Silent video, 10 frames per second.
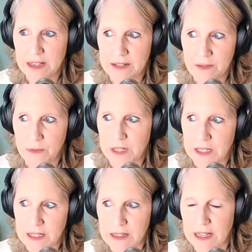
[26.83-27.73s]
and
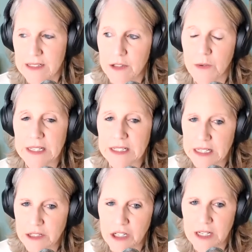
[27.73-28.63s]
really and doing
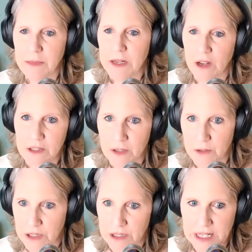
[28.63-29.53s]
teaching, but also
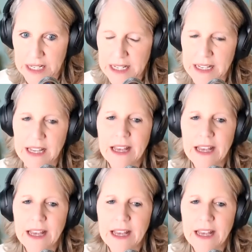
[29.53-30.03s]
learning.